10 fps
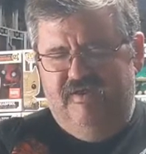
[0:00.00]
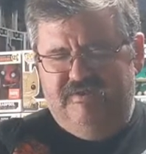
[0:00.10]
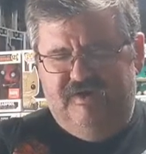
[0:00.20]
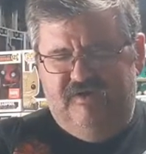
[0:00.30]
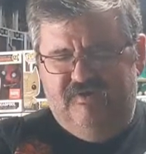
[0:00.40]

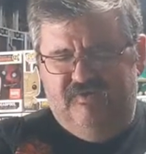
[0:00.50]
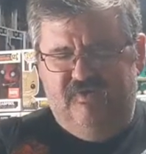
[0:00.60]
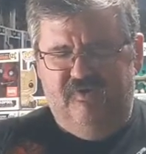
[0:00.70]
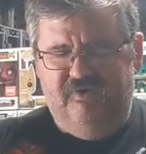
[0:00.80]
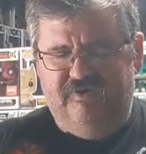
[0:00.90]
it's kind of
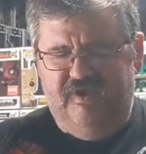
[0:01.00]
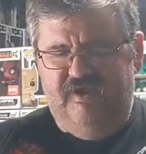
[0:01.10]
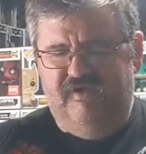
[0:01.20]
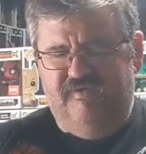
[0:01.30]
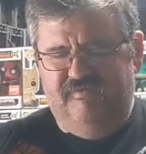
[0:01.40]
cool
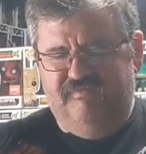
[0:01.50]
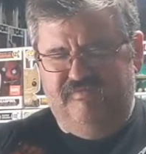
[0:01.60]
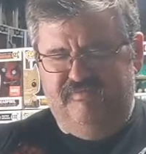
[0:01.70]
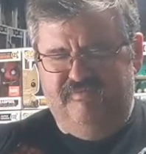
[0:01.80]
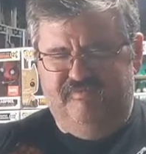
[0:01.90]
that
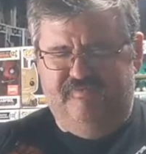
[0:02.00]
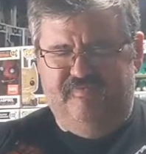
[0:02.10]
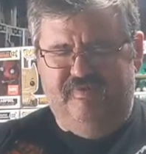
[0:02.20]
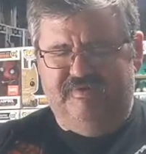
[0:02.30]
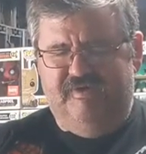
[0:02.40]

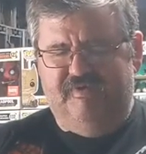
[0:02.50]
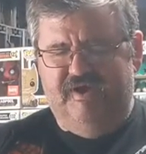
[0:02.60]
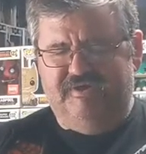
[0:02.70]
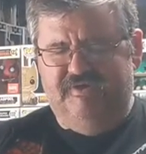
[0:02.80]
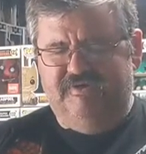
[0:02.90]

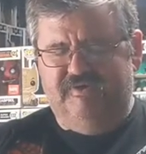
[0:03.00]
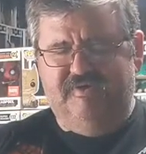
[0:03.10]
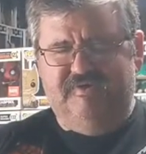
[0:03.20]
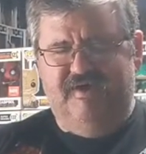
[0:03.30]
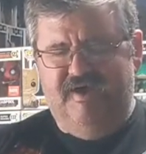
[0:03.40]
somebody actually took
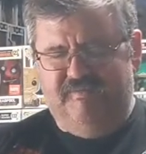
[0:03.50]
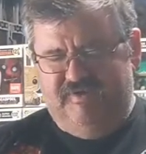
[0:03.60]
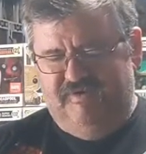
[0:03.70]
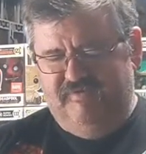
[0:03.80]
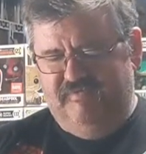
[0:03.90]
the time
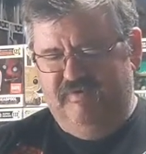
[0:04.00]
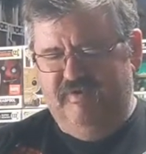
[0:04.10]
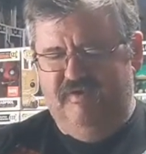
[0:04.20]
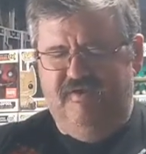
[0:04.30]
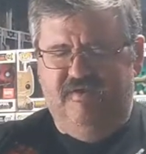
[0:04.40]
to
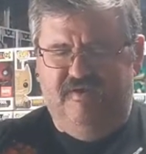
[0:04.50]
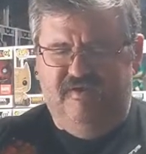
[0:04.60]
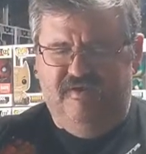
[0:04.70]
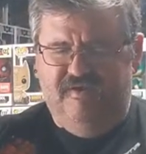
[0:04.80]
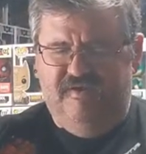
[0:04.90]

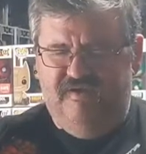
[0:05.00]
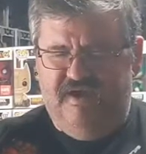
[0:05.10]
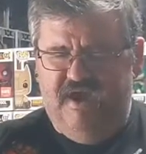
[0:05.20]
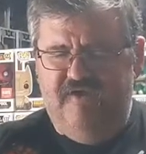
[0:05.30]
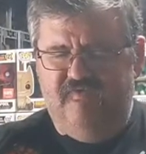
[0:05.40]

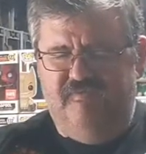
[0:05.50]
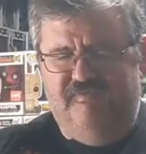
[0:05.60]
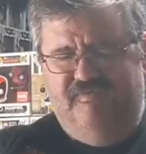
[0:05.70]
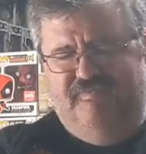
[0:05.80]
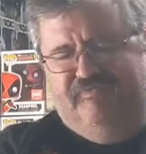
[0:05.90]
have
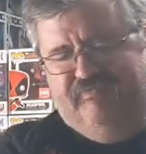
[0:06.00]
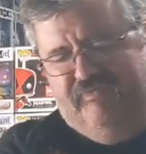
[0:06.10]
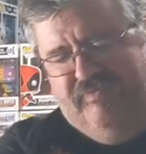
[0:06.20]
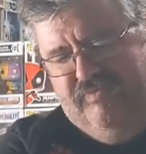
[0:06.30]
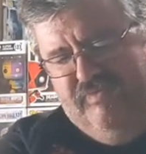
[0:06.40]
them.
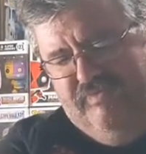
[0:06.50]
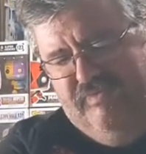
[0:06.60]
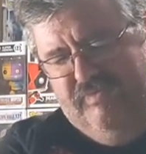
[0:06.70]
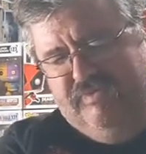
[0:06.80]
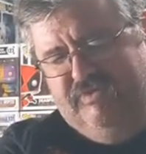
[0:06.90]

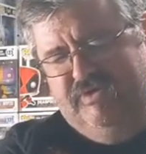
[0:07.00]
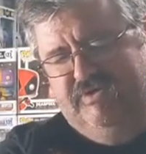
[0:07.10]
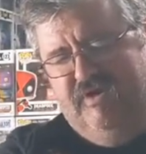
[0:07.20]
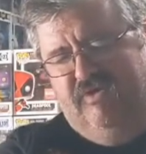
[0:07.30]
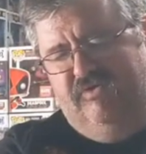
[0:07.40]
So
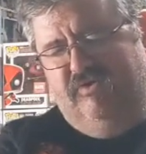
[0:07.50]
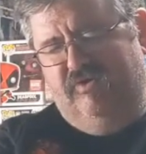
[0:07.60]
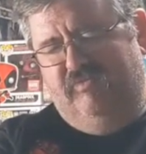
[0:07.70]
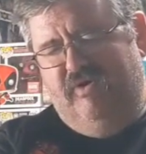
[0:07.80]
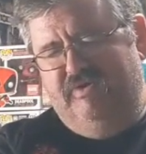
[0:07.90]
she's got her
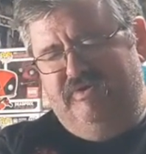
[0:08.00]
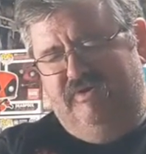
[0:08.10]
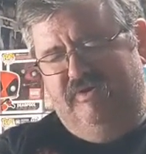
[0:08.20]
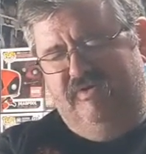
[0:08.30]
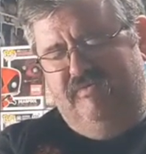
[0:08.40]
little parts in
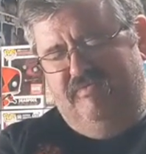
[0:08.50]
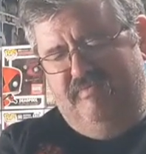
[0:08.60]
here.